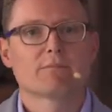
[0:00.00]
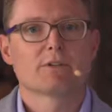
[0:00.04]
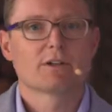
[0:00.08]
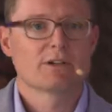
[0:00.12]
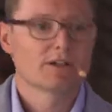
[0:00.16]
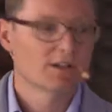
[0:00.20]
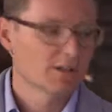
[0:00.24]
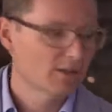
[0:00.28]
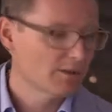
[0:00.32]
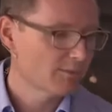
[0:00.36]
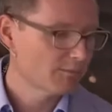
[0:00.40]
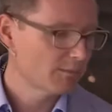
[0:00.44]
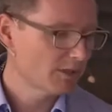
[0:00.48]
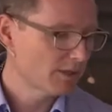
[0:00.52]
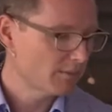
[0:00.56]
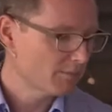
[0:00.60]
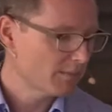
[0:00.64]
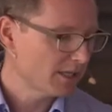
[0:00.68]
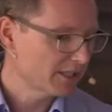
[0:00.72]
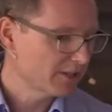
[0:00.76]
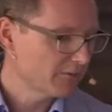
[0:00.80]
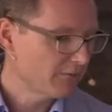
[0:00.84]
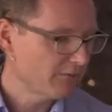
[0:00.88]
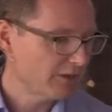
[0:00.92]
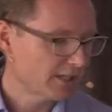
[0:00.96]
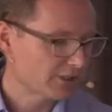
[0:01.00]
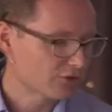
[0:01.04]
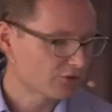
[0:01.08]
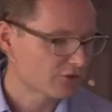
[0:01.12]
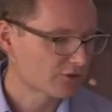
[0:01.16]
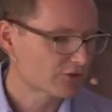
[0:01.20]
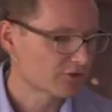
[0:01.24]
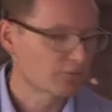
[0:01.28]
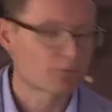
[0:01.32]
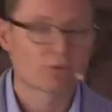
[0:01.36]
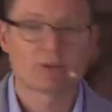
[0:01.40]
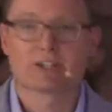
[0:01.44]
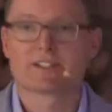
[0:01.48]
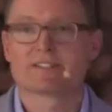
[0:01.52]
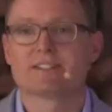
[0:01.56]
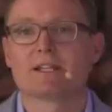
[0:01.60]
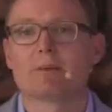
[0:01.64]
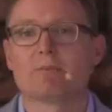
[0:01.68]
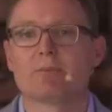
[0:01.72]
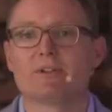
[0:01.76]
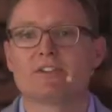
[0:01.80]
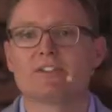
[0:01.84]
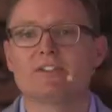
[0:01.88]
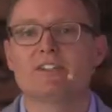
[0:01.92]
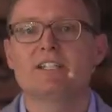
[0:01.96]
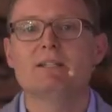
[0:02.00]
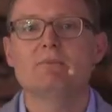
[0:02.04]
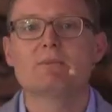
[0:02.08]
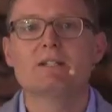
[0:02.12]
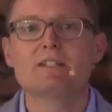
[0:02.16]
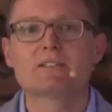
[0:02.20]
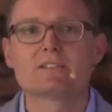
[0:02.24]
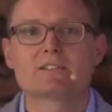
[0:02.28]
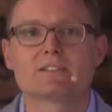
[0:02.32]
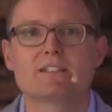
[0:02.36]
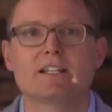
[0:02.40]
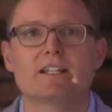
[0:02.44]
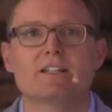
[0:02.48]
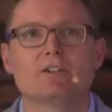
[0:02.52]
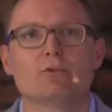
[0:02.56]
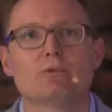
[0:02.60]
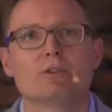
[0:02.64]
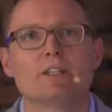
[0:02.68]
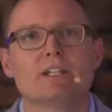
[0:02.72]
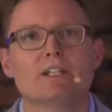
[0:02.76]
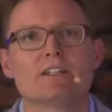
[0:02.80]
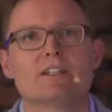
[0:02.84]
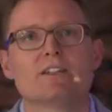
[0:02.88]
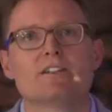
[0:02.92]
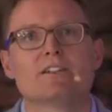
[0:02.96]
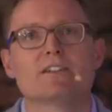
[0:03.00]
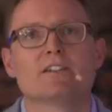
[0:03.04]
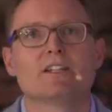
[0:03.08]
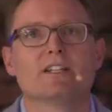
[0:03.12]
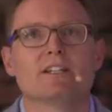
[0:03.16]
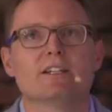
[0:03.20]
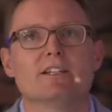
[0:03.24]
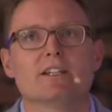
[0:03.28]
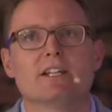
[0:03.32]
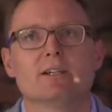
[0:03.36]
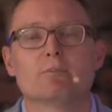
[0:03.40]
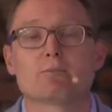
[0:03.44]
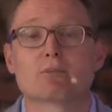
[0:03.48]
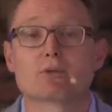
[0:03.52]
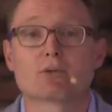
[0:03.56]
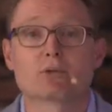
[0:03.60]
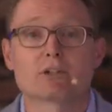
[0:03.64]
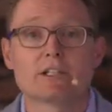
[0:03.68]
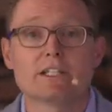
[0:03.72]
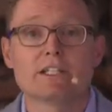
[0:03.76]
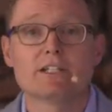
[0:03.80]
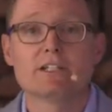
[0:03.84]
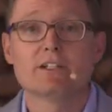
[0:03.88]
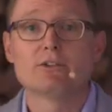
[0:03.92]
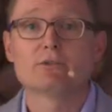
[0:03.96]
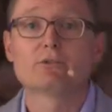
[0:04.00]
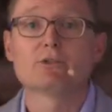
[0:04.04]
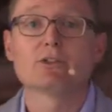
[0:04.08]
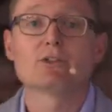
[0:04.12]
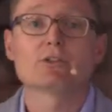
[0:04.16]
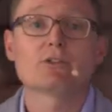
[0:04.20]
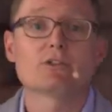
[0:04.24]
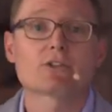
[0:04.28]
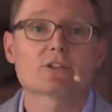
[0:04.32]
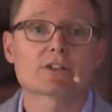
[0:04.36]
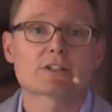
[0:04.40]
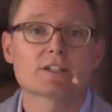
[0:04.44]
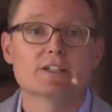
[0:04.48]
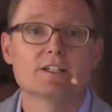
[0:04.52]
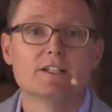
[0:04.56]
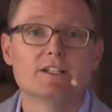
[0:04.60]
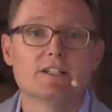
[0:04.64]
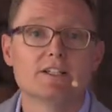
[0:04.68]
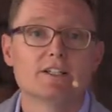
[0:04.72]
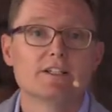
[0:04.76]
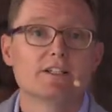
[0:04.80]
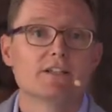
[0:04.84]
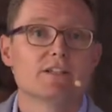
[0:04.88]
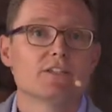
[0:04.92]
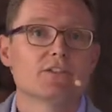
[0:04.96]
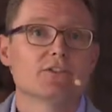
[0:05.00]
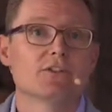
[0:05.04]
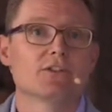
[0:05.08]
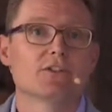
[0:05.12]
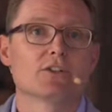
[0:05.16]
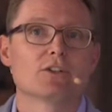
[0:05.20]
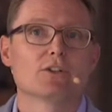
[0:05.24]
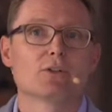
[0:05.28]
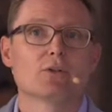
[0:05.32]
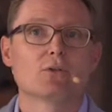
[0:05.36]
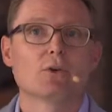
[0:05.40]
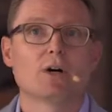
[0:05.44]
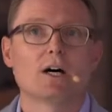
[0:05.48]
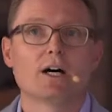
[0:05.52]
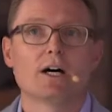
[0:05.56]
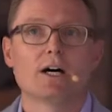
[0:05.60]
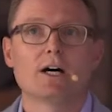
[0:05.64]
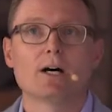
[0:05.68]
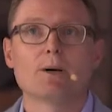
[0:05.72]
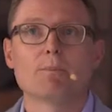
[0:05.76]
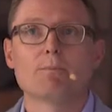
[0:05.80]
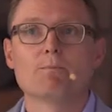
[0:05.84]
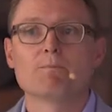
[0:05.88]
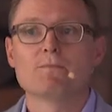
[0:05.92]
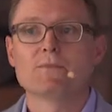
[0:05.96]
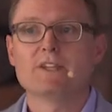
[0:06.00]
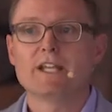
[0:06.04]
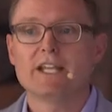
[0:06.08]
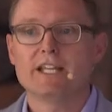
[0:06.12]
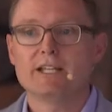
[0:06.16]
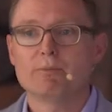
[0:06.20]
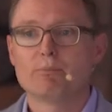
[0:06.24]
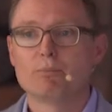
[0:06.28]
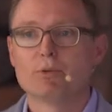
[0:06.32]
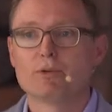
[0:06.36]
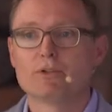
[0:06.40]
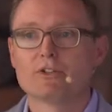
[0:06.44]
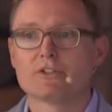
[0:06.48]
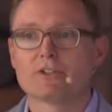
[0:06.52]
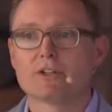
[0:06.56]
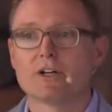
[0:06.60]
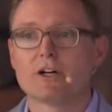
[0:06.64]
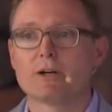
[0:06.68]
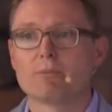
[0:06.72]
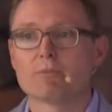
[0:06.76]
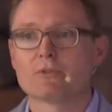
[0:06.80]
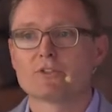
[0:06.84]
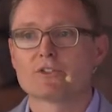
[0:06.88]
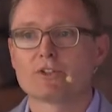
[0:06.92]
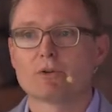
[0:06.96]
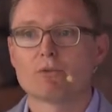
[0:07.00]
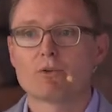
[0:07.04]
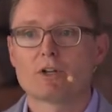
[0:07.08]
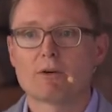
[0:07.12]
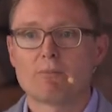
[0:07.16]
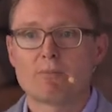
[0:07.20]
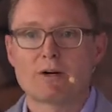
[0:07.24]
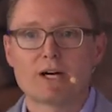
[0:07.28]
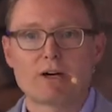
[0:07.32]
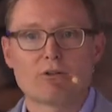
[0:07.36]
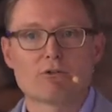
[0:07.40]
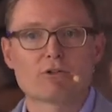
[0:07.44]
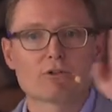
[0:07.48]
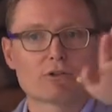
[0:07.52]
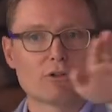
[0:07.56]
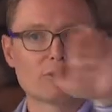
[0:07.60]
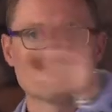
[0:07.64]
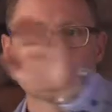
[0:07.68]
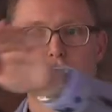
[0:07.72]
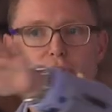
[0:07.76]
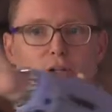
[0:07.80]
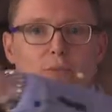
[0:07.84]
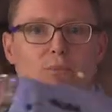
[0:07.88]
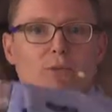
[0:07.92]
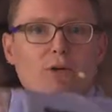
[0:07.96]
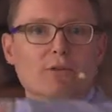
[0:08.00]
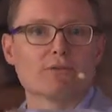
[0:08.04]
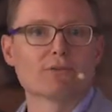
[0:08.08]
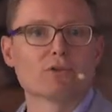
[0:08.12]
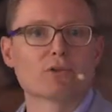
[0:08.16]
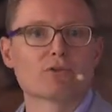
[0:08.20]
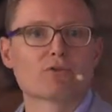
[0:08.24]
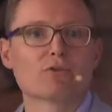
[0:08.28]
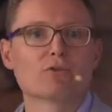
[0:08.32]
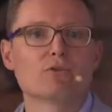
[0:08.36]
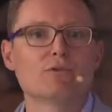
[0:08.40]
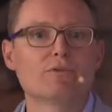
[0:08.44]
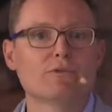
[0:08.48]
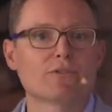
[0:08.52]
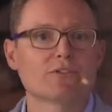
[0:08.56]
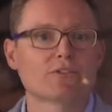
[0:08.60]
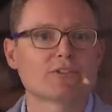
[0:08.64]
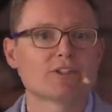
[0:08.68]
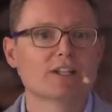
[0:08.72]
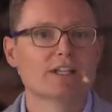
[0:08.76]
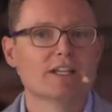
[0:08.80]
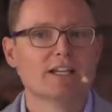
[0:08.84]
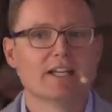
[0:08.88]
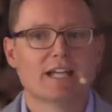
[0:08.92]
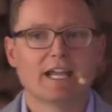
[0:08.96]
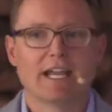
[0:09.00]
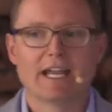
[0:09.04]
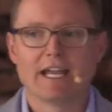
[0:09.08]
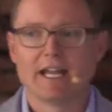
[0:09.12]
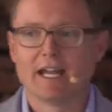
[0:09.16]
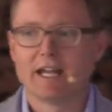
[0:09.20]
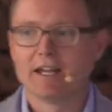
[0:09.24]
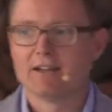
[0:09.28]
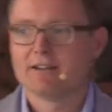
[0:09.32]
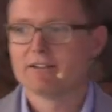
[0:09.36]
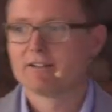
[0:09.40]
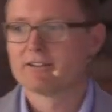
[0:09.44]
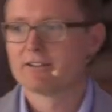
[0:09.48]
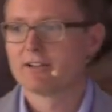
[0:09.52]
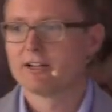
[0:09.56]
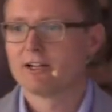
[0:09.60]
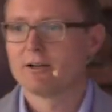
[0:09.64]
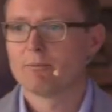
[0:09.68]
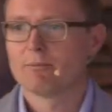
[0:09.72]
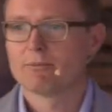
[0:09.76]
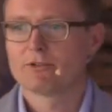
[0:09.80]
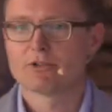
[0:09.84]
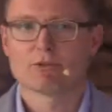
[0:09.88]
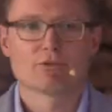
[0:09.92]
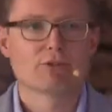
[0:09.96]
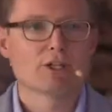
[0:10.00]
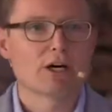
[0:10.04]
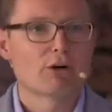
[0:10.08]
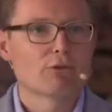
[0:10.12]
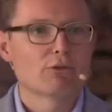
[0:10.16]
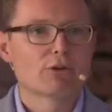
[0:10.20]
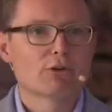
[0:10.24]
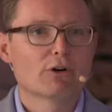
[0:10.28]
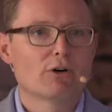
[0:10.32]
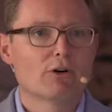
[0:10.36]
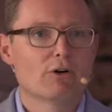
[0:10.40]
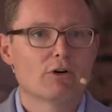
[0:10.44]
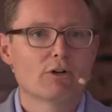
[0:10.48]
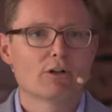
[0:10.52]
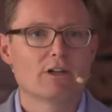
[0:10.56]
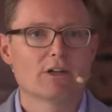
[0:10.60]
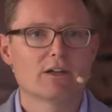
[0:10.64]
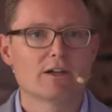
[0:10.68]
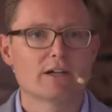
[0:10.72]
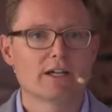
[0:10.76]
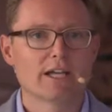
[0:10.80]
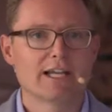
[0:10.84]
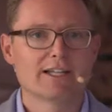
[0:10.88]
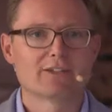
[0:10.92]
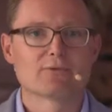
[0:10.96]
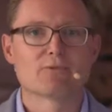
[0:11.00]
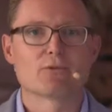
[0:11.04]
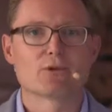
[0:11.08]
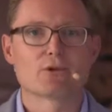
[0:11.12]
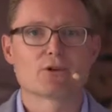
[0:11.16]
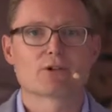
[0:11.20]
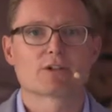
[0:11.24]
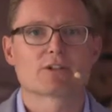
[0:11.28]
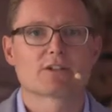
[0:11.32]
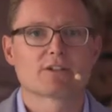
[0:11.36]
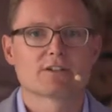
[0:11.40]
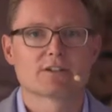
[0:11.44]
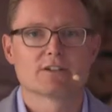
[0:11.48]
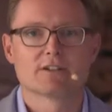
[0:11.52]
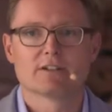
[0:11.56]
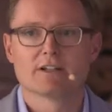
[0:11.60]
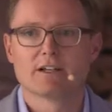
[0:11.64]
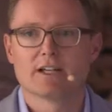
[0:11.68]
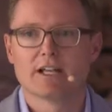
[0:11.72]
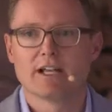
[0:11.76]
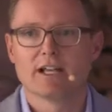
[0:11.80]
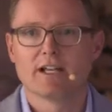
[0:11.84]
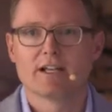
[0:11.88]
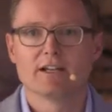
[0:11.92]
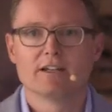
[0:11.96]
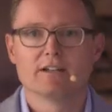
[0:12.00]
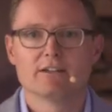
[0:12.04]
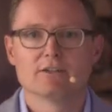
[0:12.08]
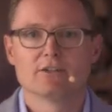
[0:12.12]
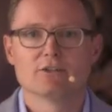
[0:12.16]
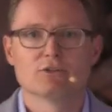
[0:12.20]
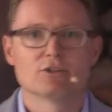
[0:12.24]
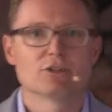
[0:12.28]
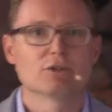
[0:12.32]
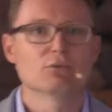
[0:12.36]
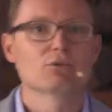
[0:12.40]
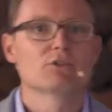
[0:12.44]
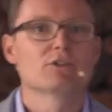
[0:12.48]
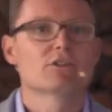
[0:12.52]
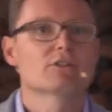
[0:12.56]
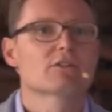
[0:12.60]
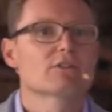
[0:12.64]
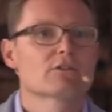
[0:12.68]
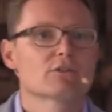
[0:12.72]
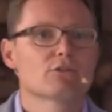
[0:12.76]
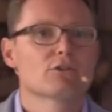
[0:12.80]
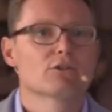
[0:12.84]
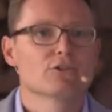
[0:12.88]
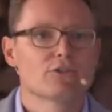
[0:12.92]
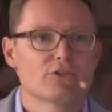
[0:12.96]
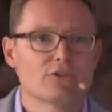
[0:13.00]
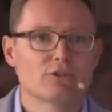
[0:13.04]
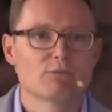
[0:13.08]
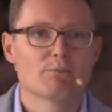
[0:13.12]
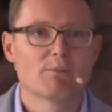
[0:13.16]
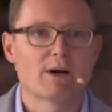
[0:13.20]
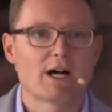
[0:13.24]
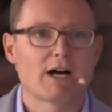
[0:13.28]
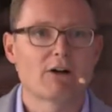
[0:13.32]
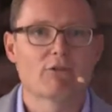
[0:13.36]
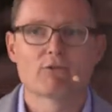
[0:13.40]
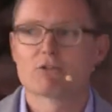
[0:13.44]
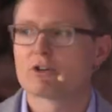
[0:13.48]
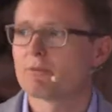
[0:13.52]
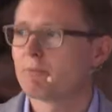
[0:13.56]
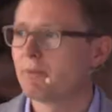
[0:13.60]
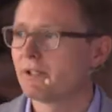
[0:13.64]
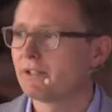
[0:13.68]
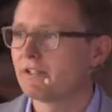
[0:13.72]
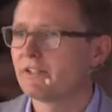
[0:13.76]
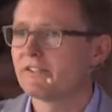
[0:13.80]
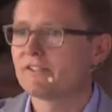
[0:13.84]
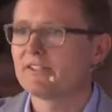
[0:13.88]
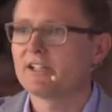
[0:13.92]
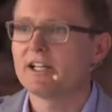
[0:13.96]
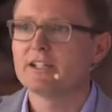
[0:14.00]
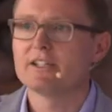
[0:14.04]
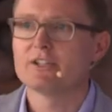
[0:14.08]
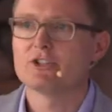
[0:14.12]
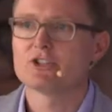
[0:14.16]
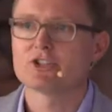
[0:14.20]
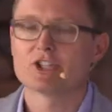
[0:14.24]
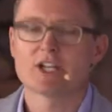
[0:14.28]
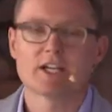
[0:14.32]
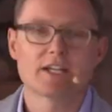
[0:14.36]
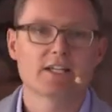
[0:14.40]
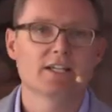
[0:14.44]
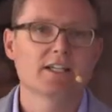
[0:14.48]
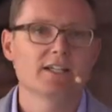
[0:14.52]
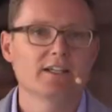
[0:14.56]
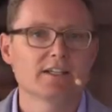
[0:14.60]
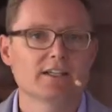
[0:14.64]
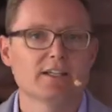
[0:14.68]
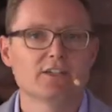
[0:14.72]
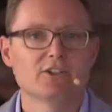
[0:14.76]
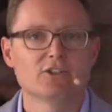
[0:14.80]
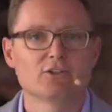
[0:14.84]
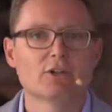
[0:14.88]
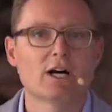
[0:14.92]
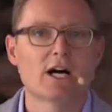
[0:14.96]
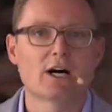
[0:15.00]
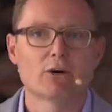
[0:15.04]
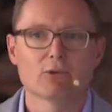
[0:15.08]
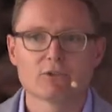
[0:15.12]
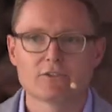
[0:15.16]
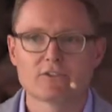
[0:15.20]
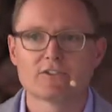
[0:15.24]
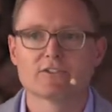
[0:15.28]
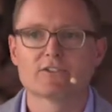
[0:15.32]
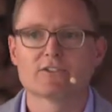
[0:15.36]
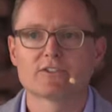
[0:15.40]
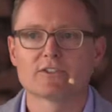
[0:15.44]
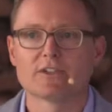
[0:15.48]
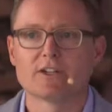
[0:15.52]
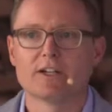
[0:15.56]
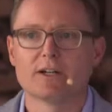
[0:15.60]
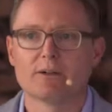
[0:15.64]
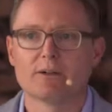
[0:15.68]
manufacturers. For example, Siemens, they're doing this in Brooklyn, in New York. So they put solar power on top of the roofs. And so now you're all at work and you don't consume power, but the sun is shining and your house is